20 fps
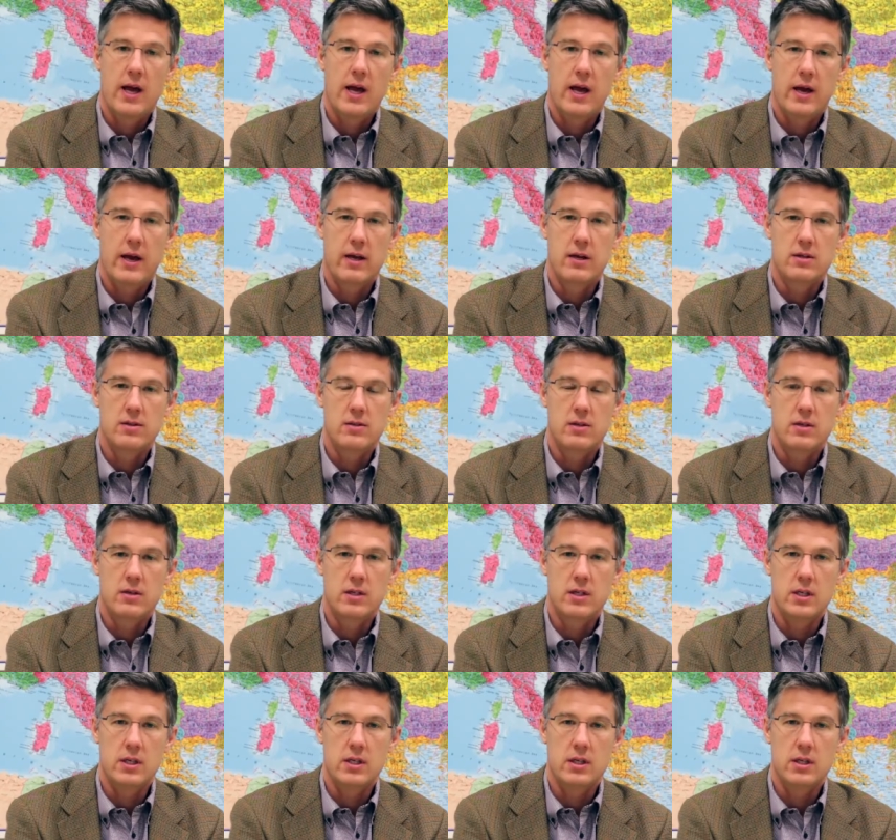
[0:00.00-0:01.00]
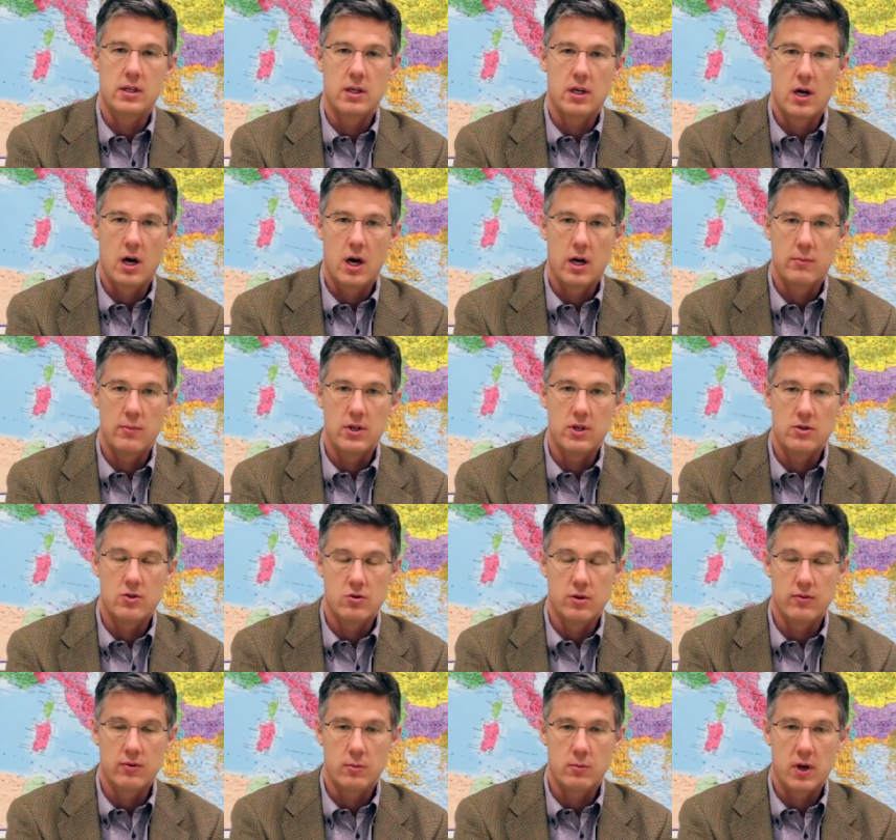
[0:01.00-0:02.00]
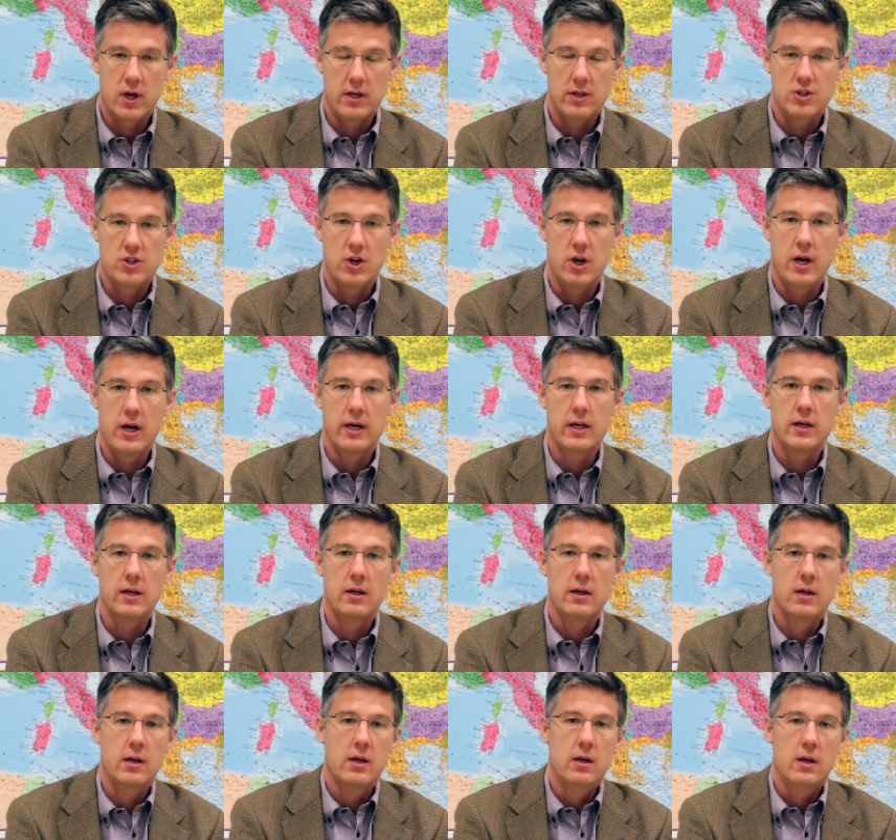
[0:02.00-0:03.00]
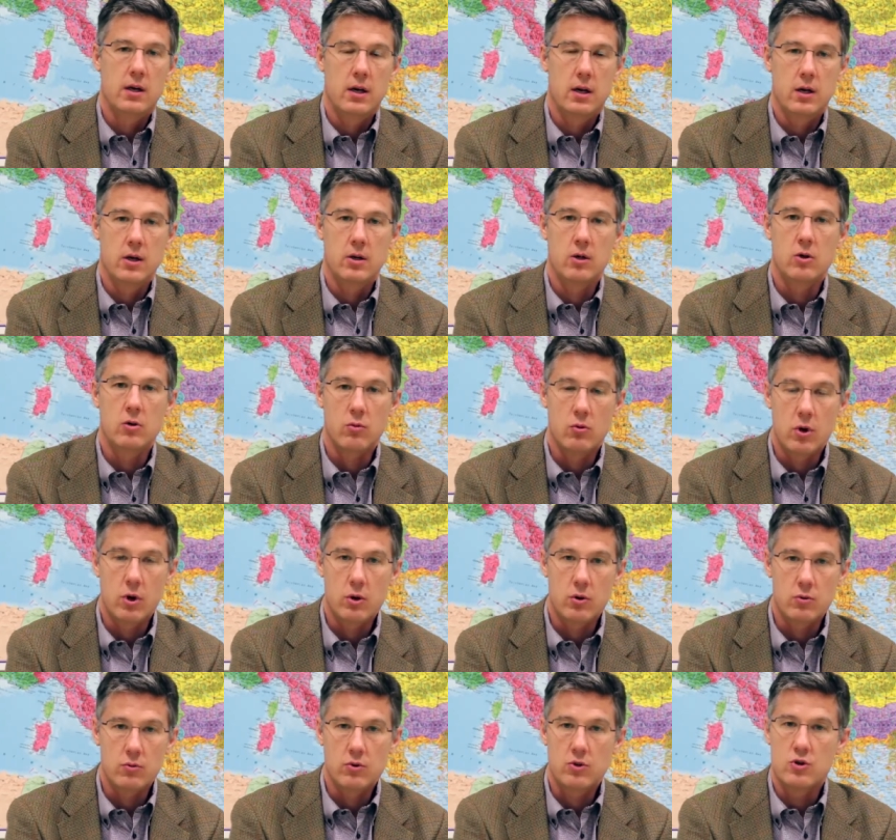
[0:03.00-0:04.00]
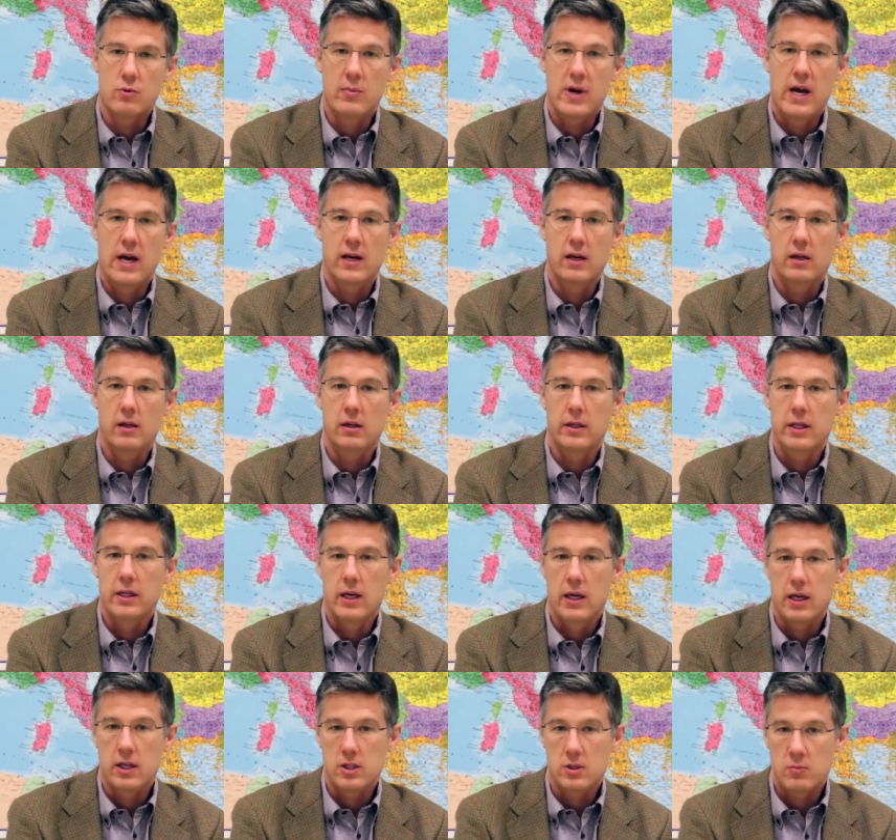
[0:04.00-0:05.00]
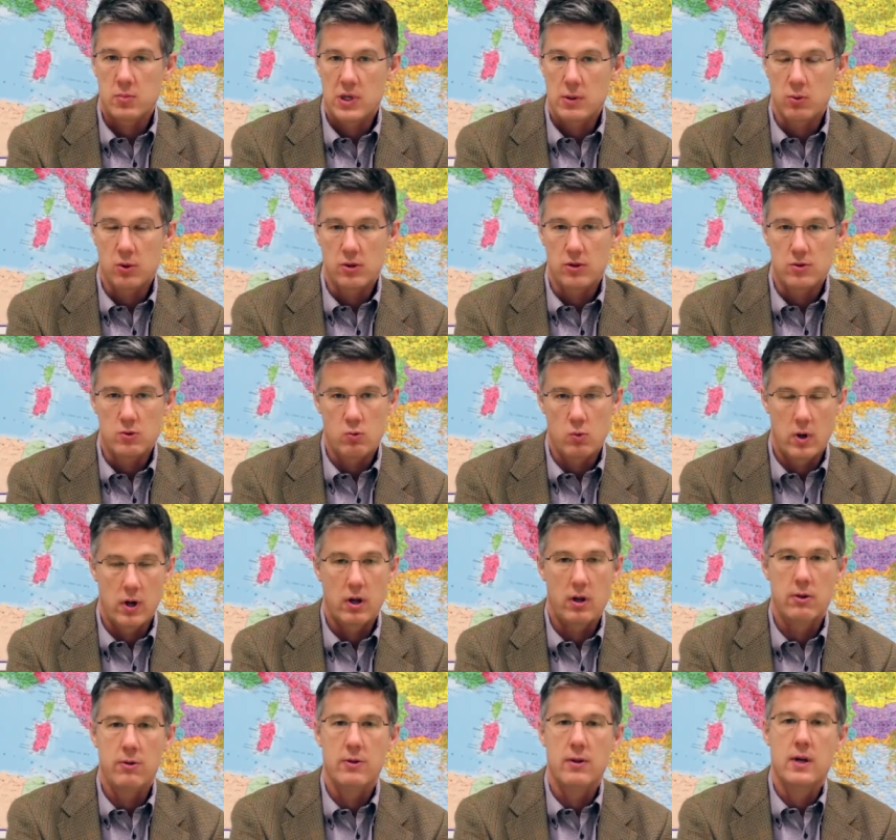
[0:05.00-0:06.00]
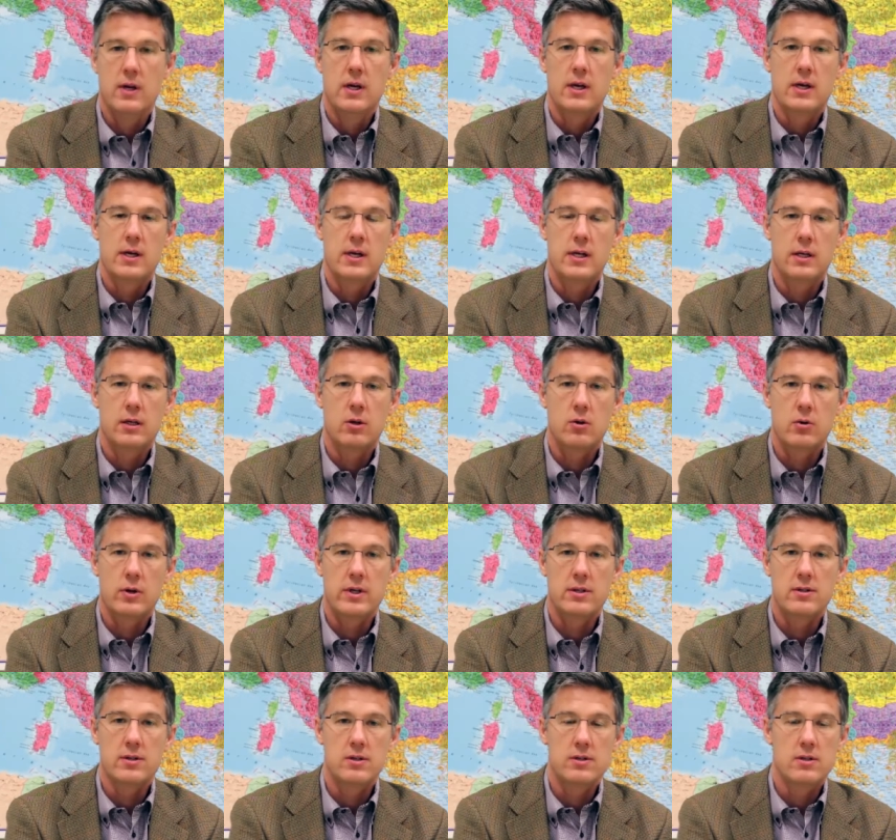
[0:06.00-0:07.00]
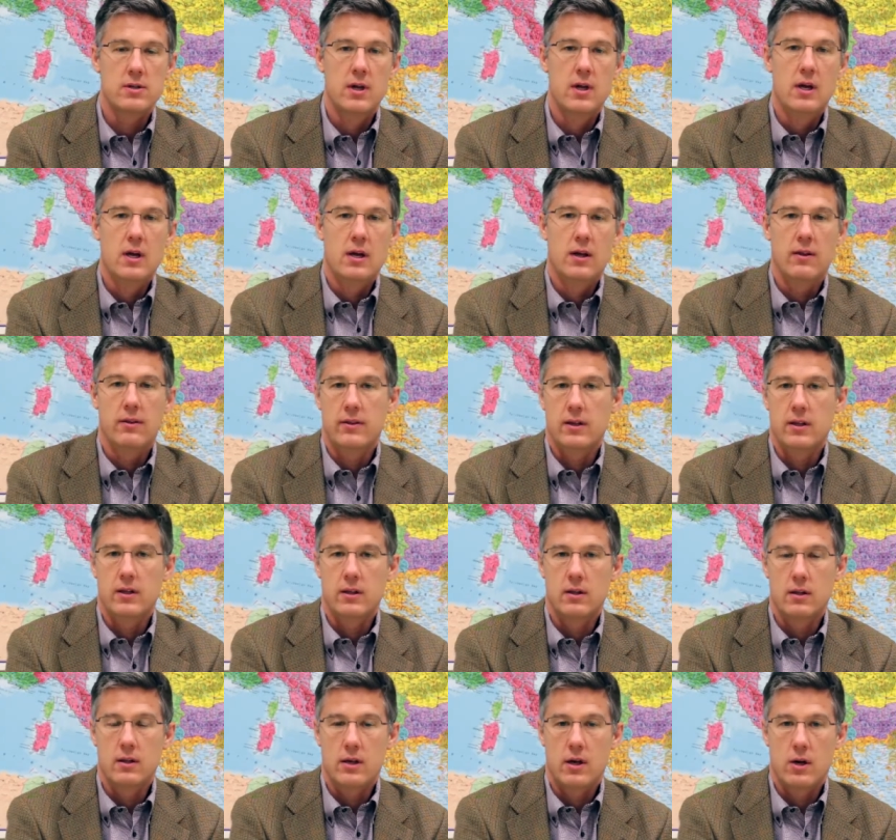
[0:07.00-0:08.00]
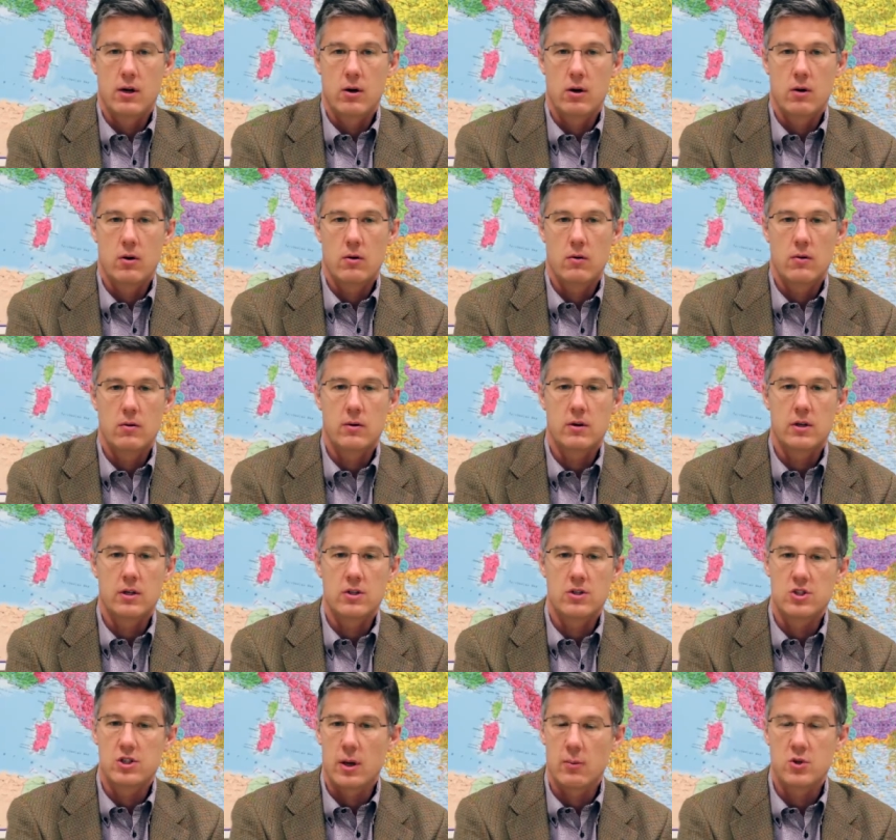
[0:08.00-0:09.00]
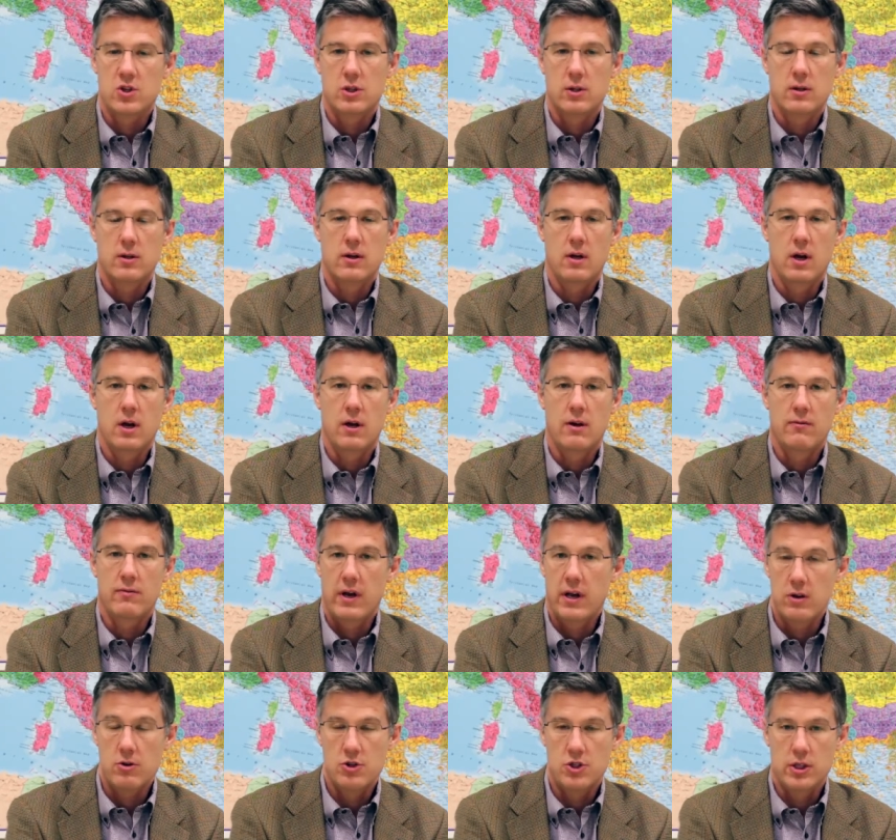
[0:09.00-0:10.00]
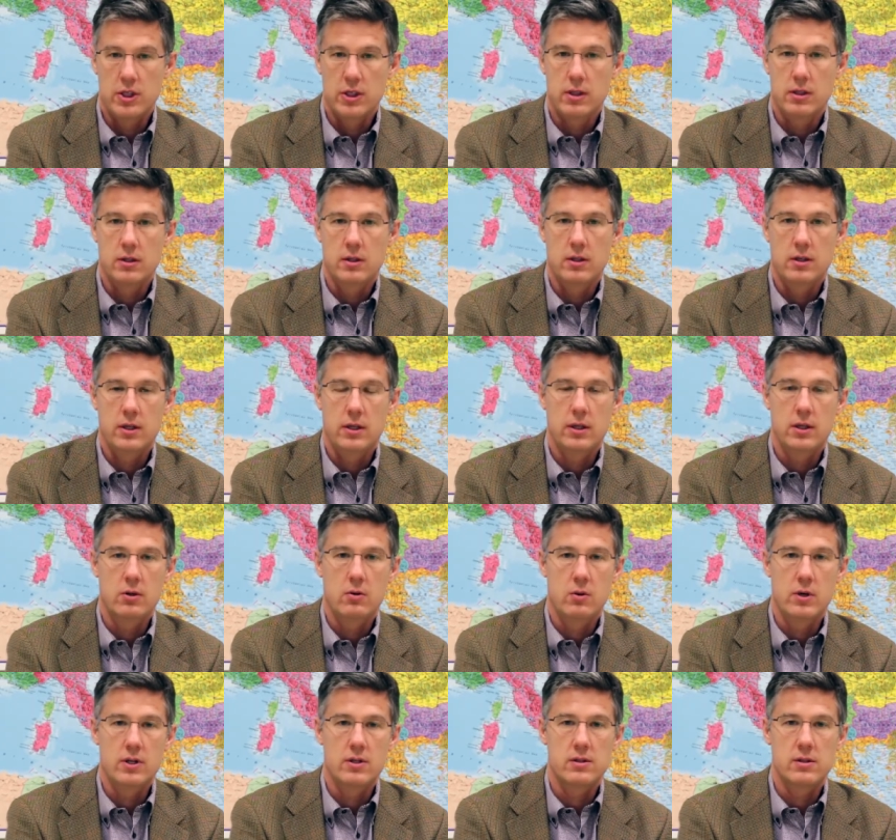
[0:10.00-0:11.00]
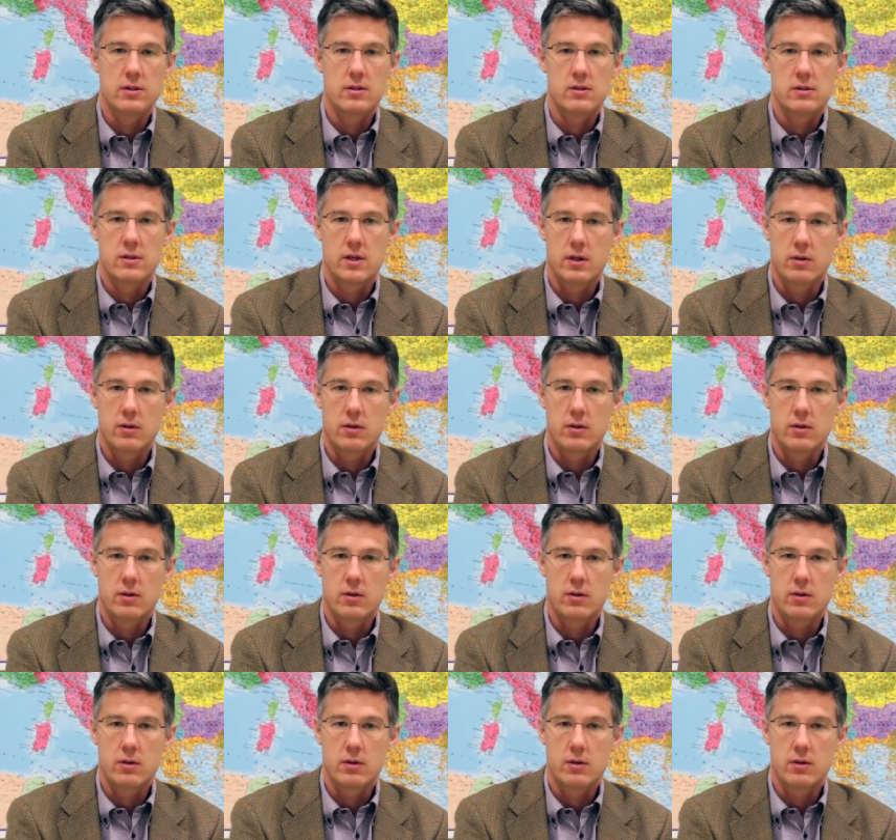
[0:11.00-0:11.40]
as the economies driven by China grow dramatically, and as people's wealth increases, then their consumption of energy increases.